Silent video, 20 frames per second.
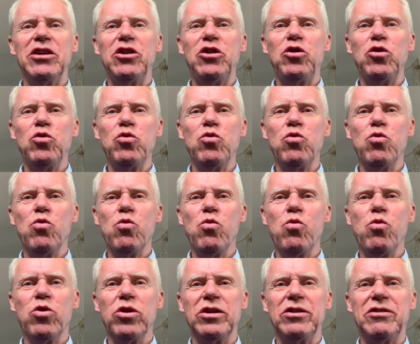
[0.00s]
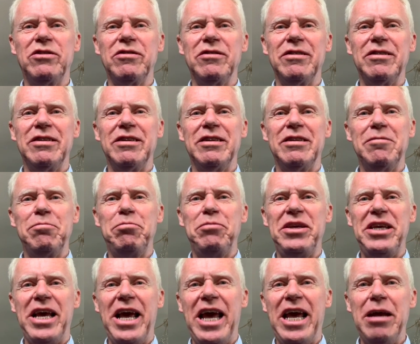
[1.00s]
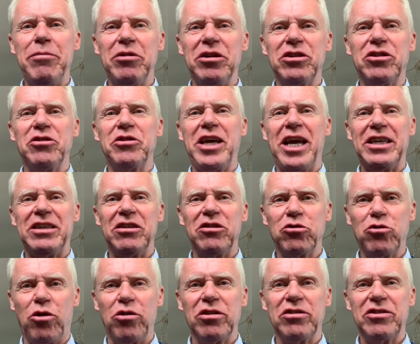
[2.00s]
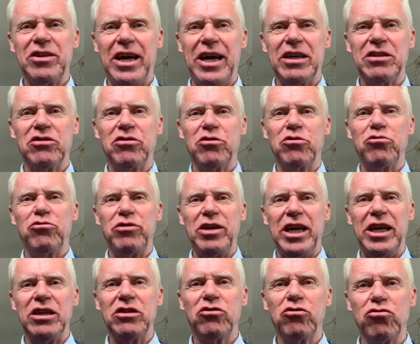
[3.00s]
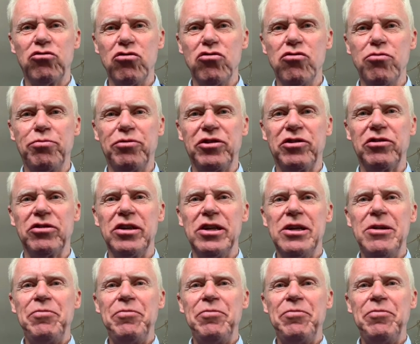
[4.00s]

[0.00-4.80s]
you would be able to get in contact, to create groups,